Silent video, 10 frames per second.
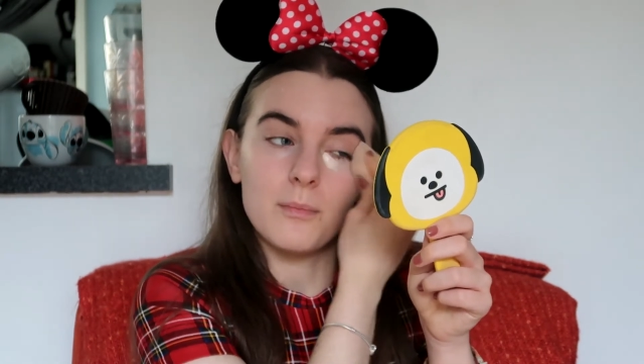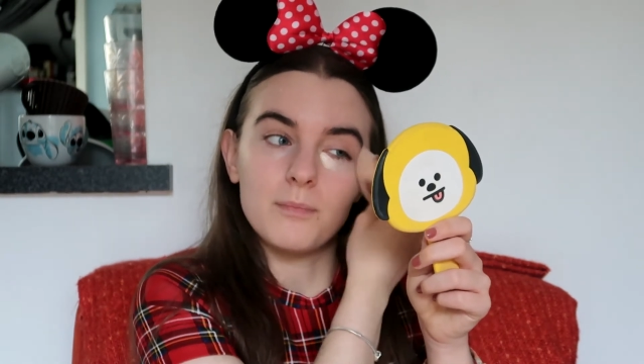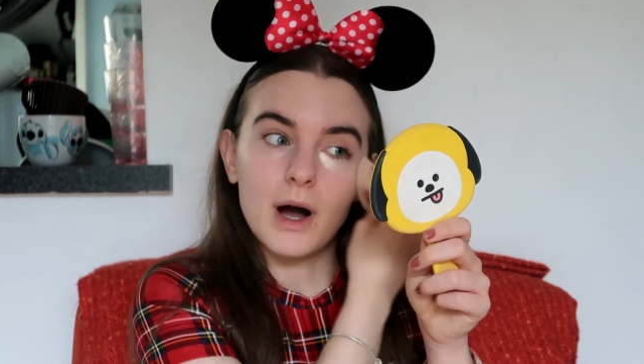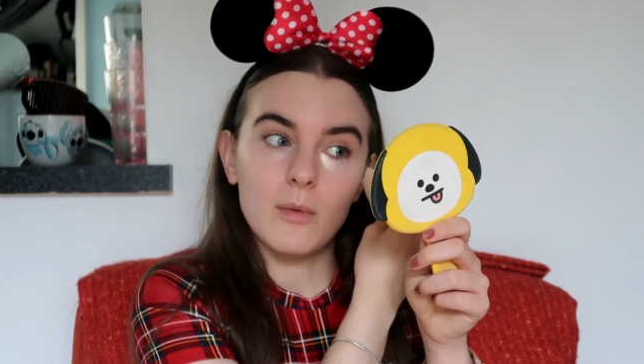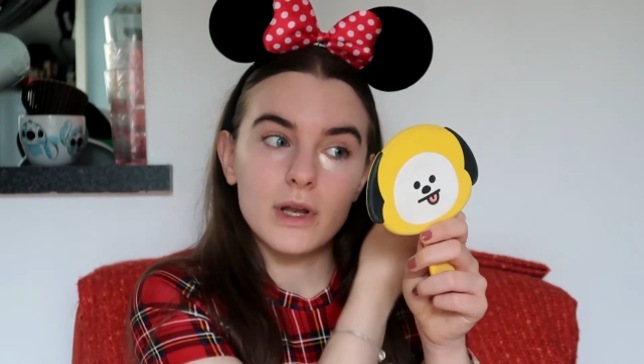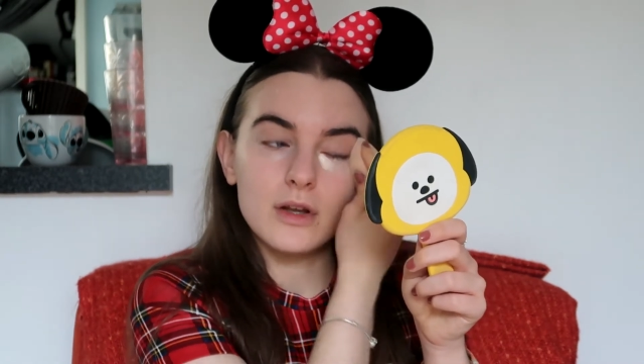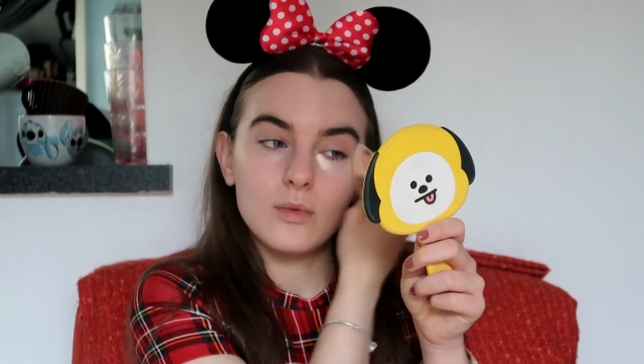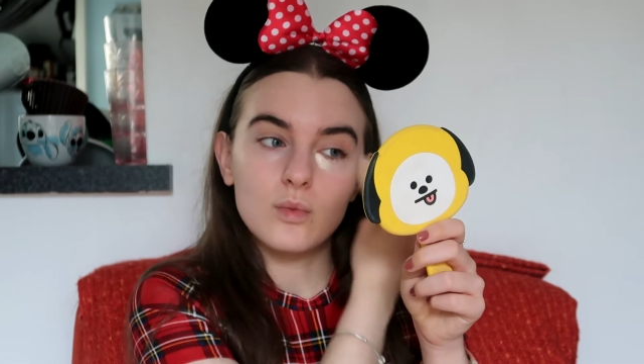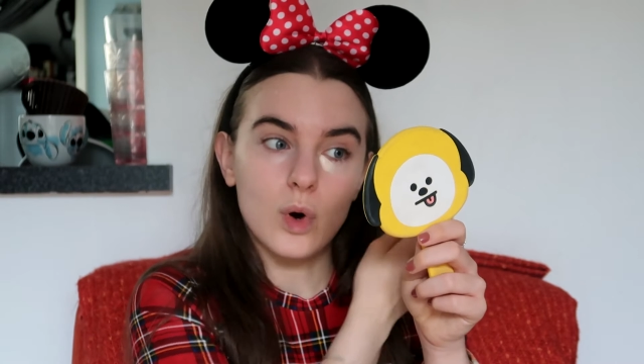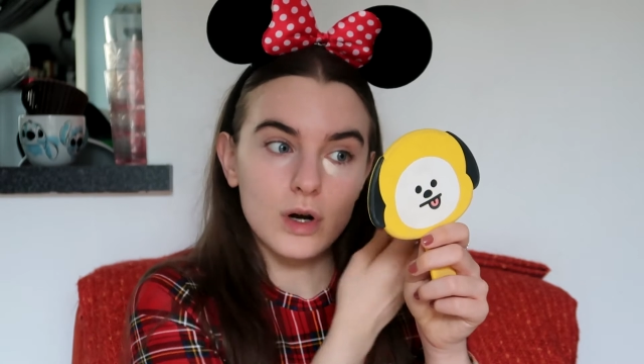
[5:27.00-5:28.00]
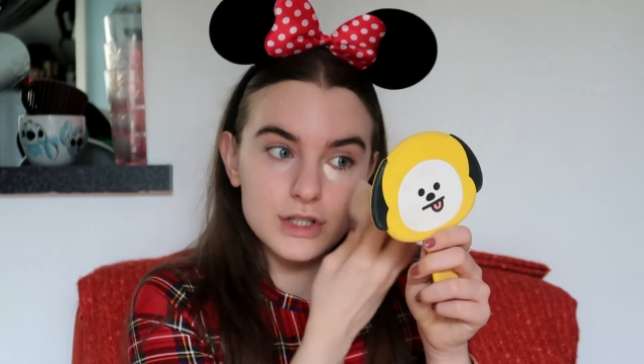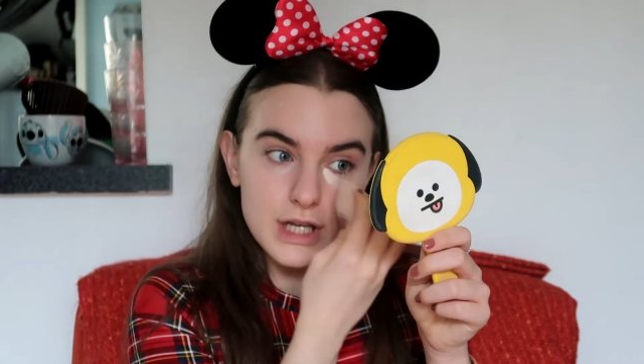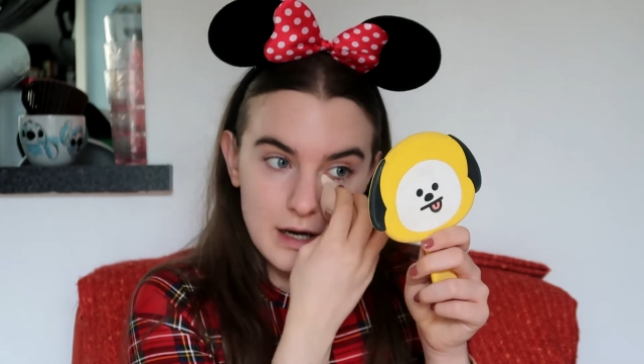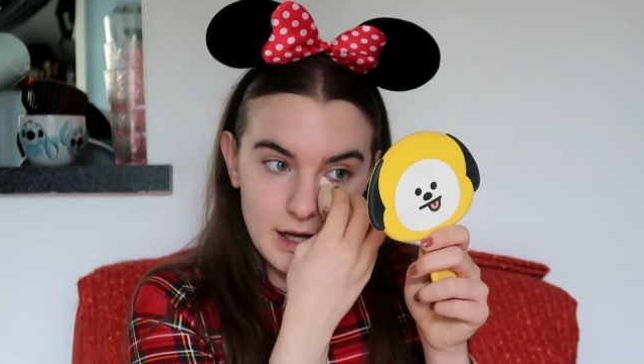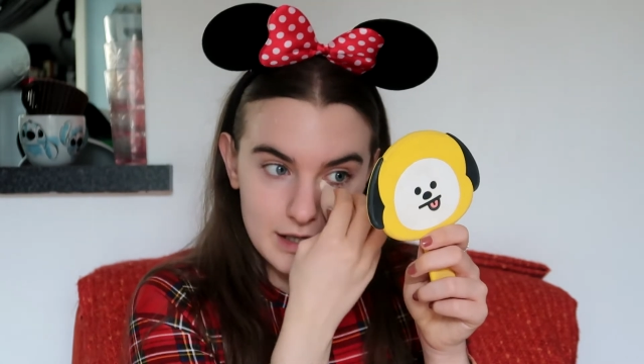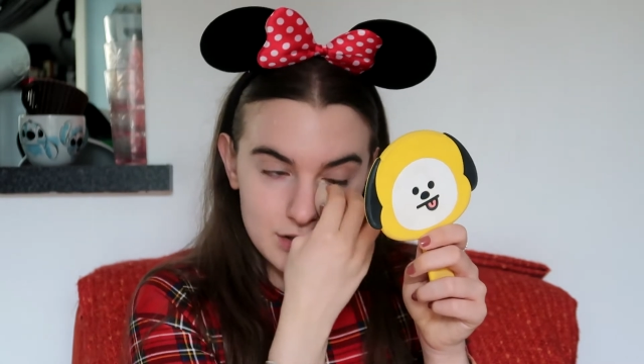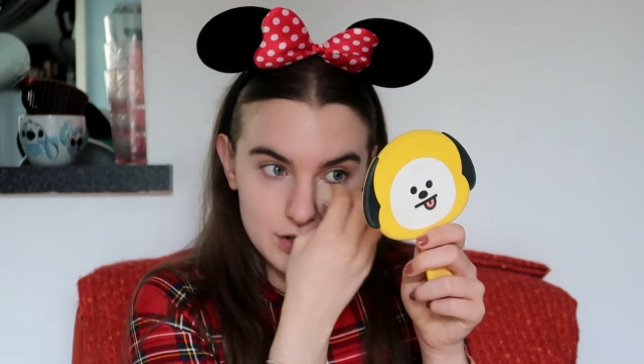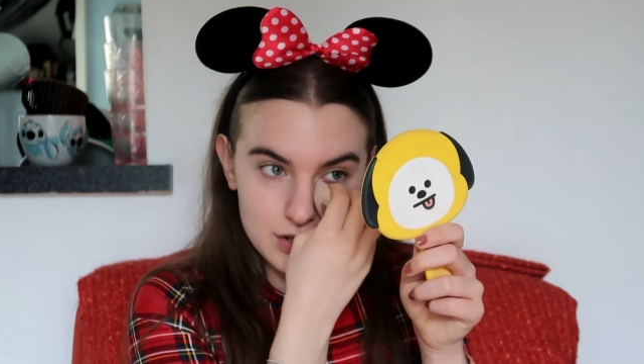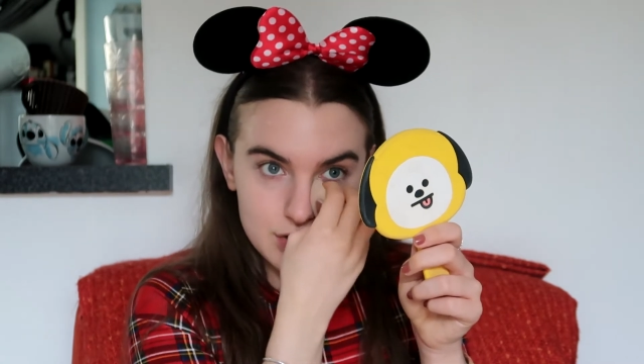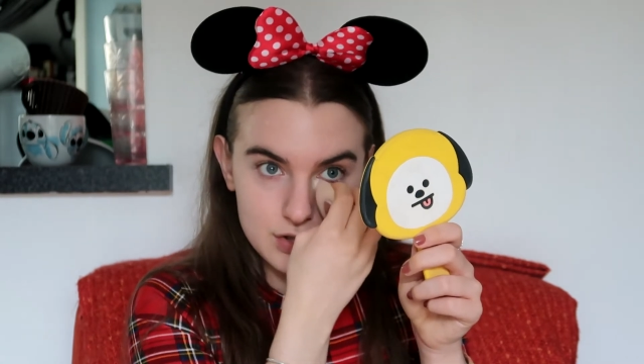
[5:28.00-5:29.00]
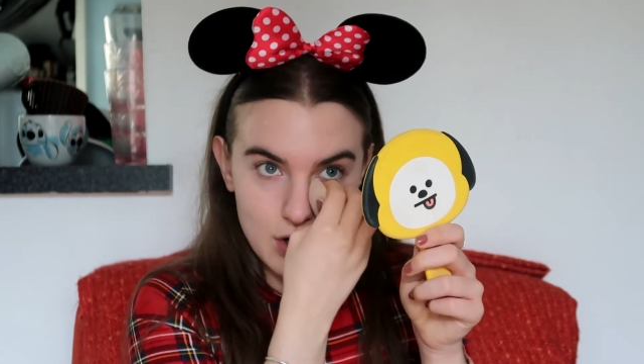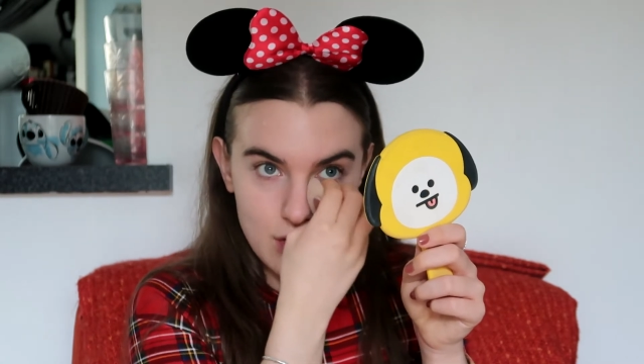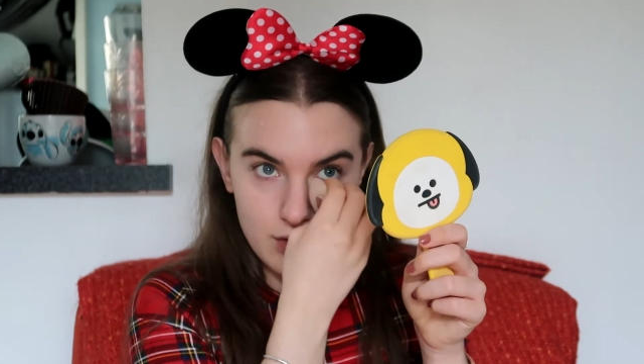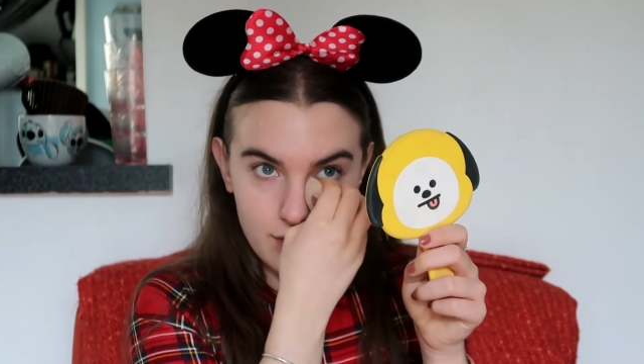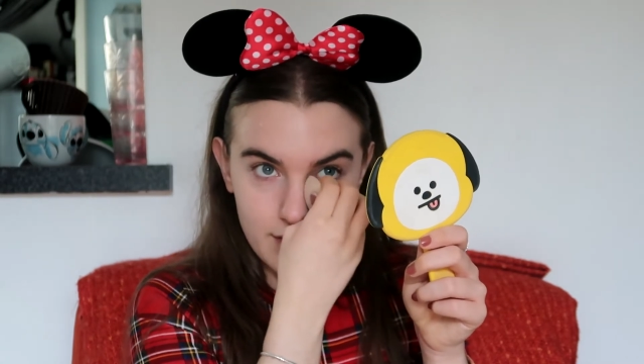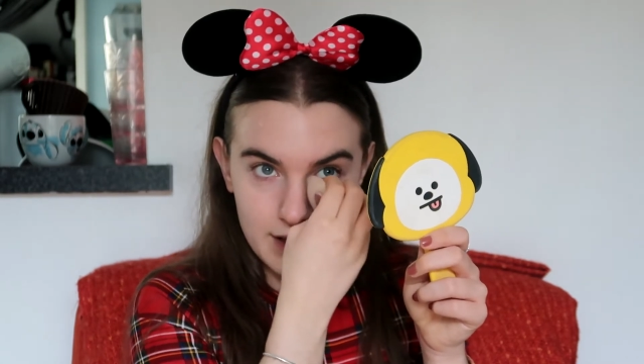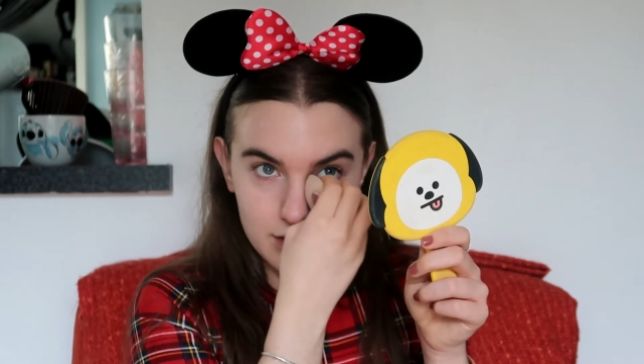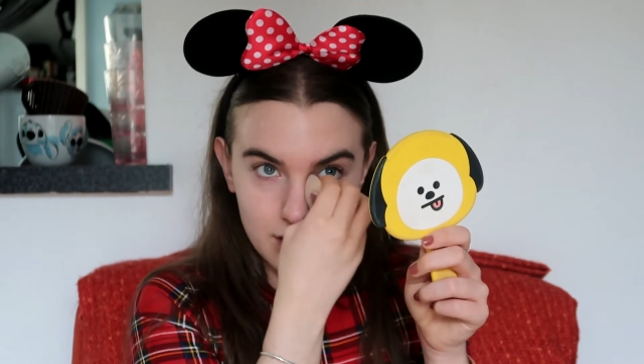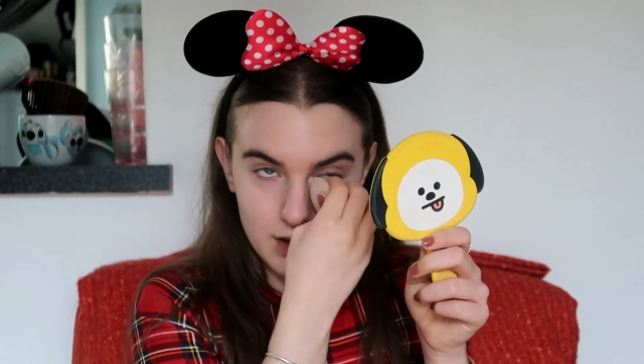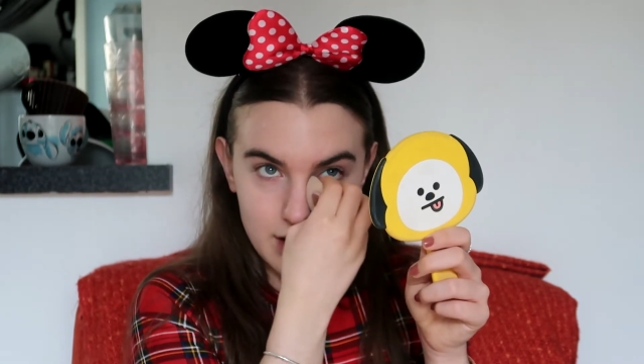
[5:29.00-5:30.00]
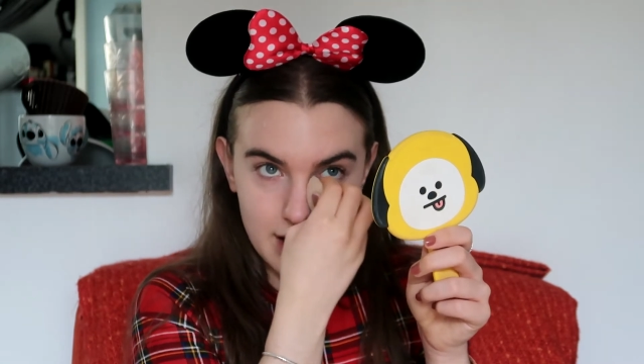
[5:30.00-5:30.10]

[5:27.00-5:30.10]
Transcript: But when you watch it, like, it's just so feel good.